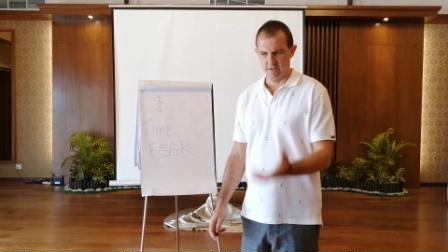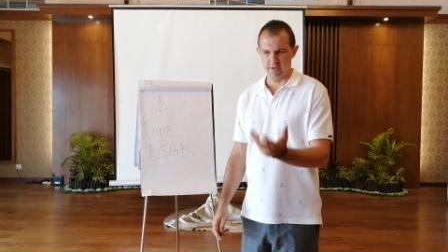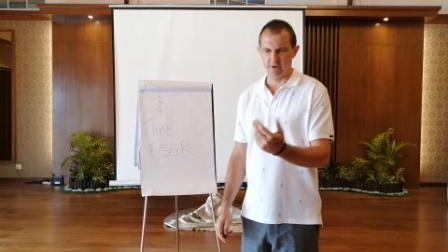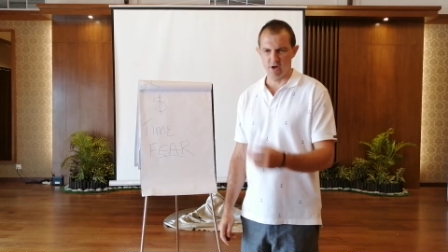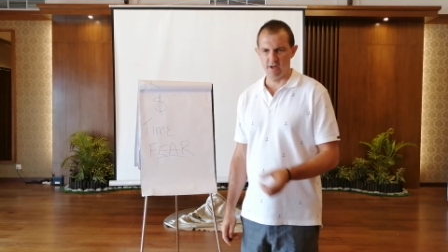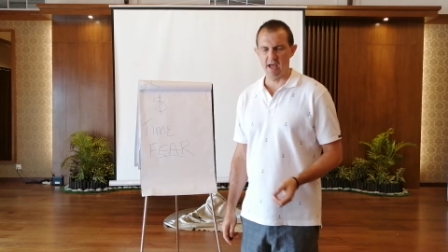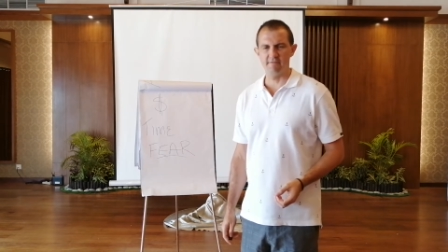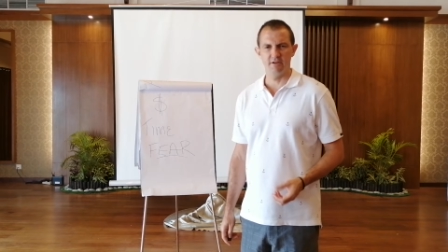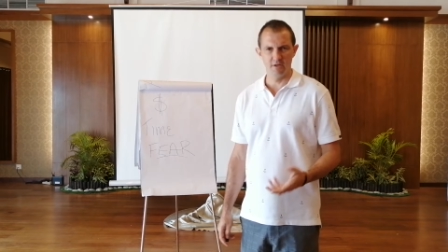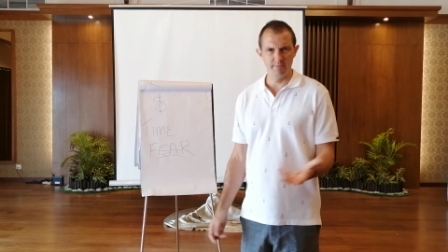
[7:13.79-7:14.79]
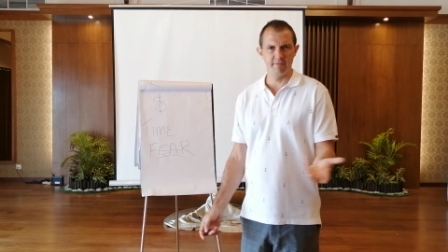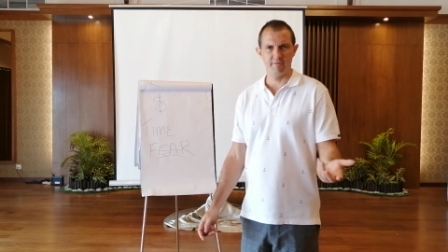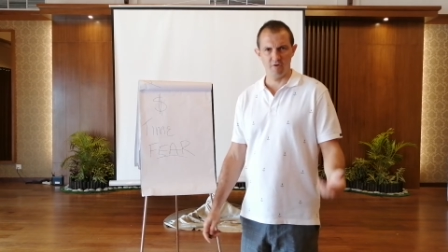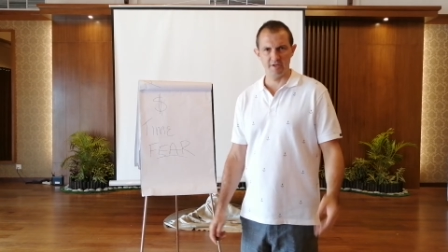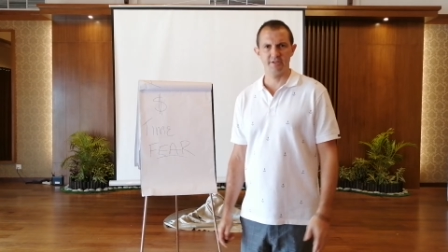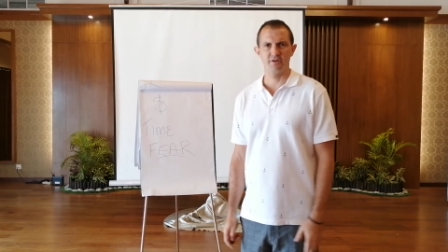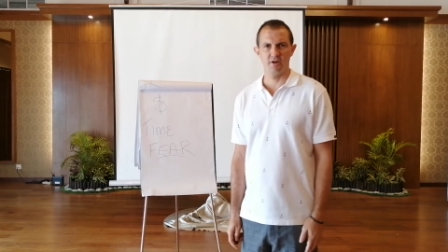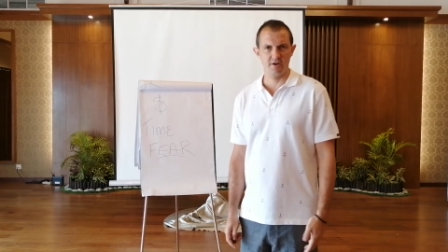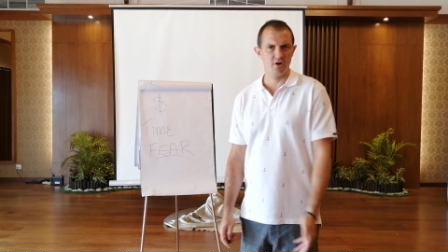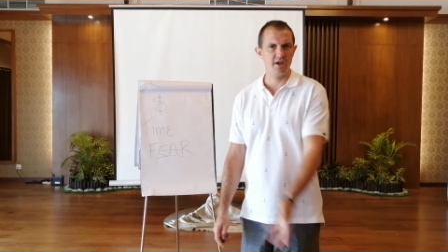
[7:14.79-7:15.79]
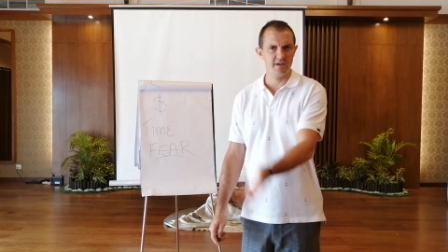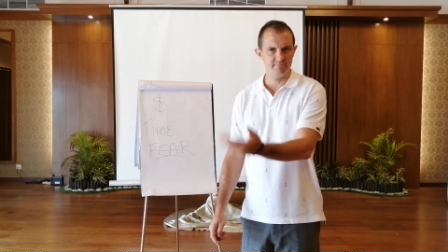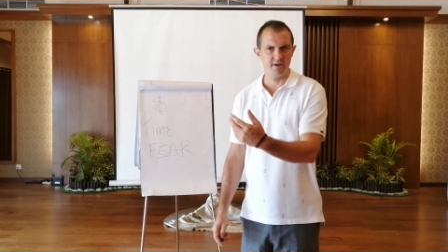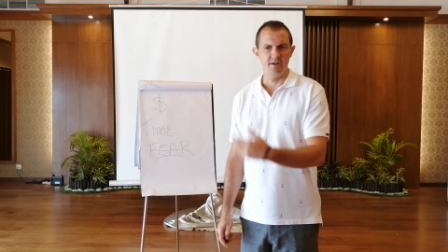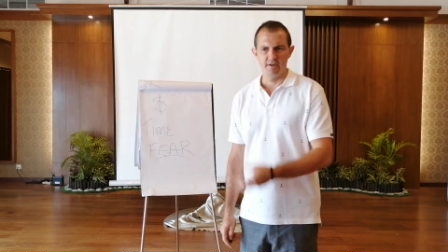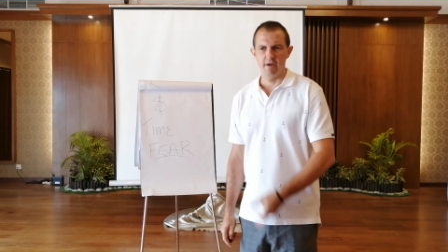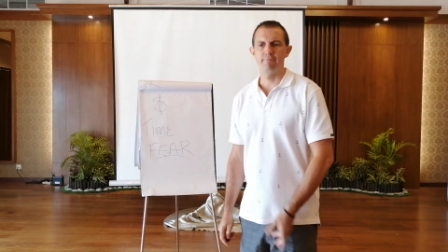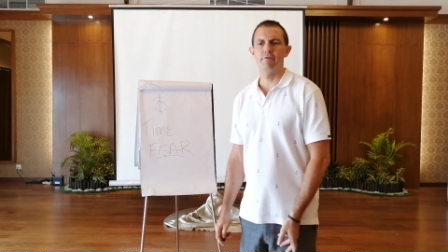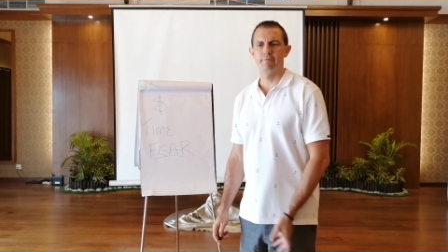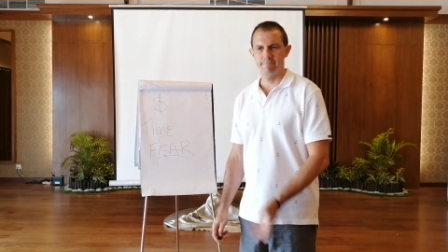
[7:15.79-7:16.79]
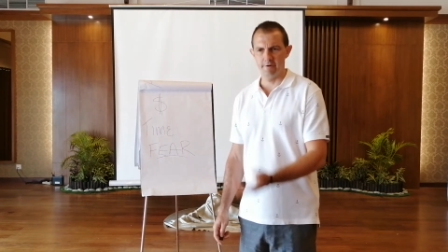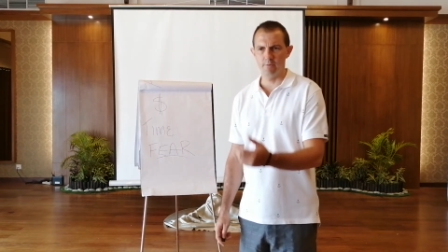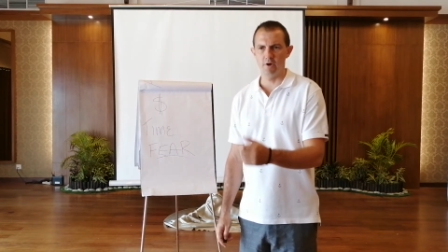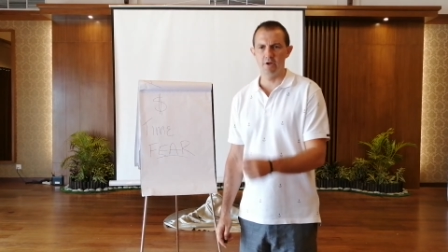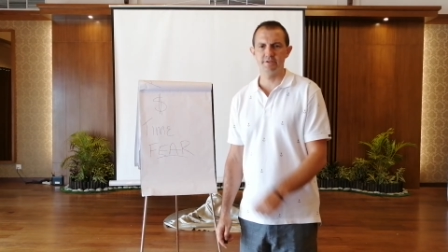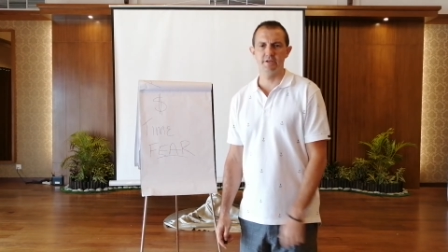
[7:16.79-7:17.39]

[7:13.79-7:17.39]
He could only have a little bit of advice. Could I give him a few free words?